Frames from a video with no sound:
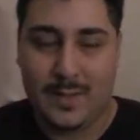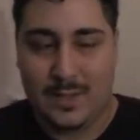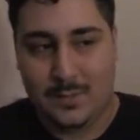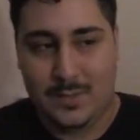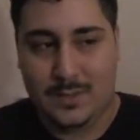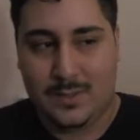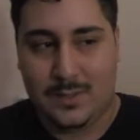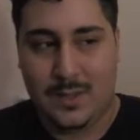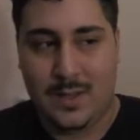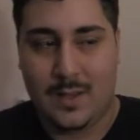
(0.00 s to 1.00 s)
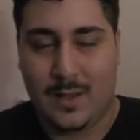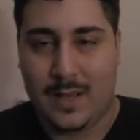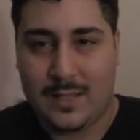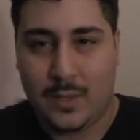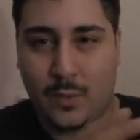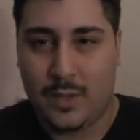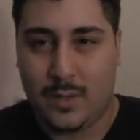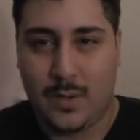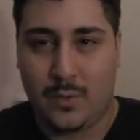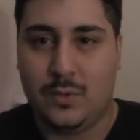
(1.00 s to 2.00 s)
enemies, I take one of
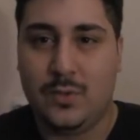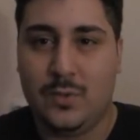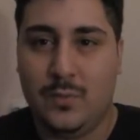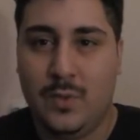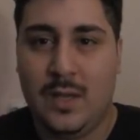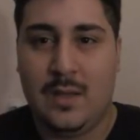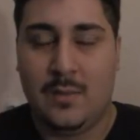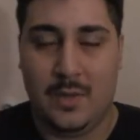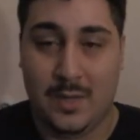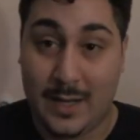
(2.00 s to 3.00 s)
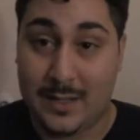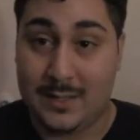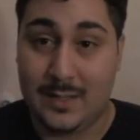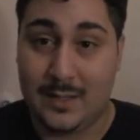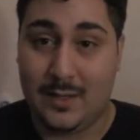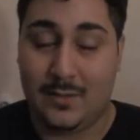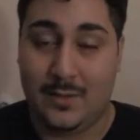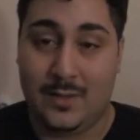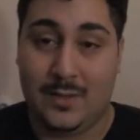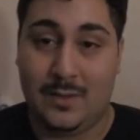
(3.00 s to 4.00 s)
them out or two, but then I get taken out,
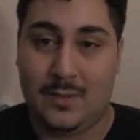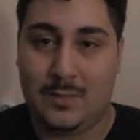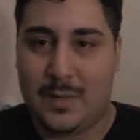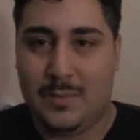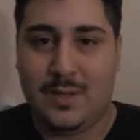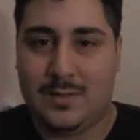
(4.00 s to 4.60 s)
and there's my buds,